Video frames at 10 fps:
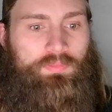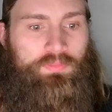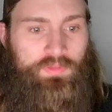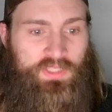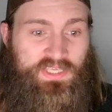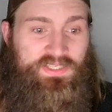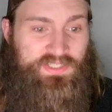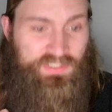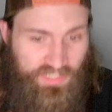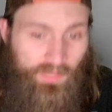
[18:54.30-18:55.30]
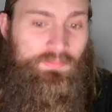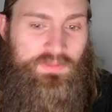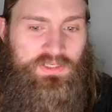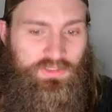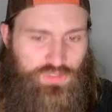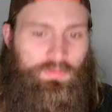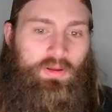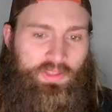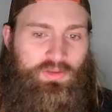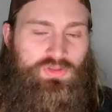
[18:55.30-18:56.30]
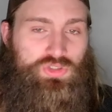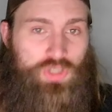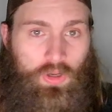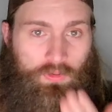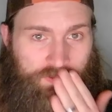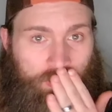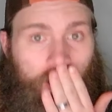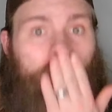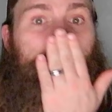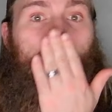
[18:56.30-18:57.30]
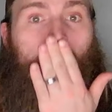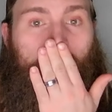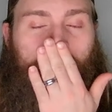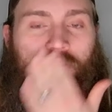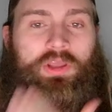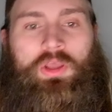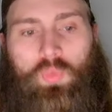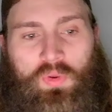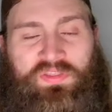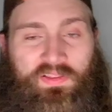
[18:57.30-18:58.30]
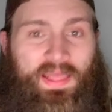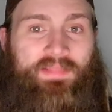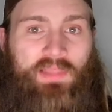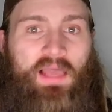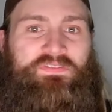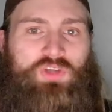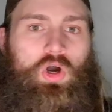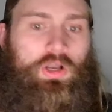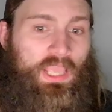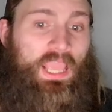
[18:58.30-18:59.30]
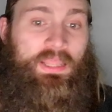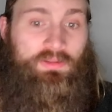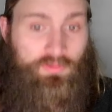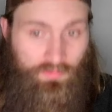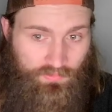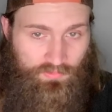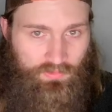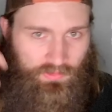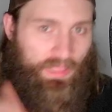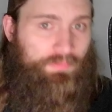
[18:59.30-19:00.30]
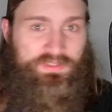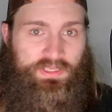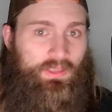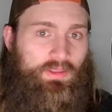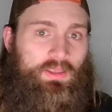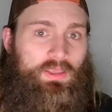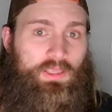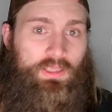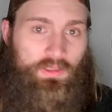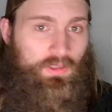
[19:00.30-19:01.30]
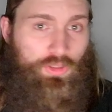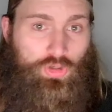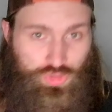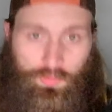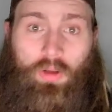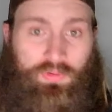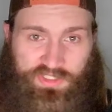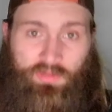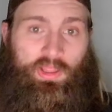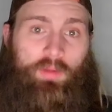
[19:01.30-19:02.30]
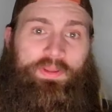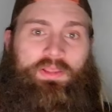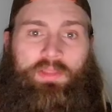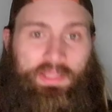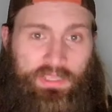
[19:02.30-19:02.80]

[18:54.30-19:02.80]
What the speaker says: he skimmed Jamal Hill's nose upward with all that left hook, and that was it. You know, Jamal was still there because like he